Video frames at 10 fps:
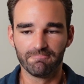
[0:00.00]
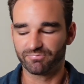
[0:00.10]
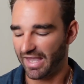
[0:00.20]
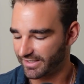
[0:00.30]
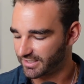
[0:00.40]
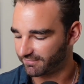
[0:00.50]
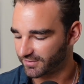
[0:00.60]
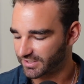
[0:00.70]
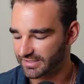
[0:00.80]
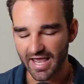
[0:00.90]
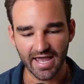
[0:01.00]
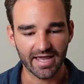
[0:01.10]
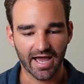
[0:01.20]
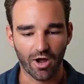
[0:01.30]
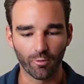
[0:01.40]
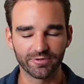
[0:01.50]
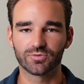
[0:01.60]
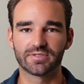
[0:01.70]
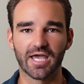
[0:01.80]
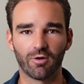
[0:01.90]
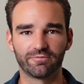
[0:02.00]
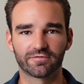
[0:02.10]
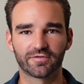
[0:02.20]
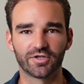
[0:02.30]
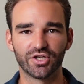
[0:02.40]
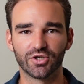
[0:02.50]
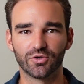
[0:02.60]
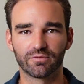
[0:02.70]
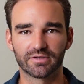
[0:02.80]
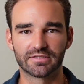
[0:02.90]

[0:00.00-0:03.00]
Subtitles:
that's it for today. I hope this was helpful for you.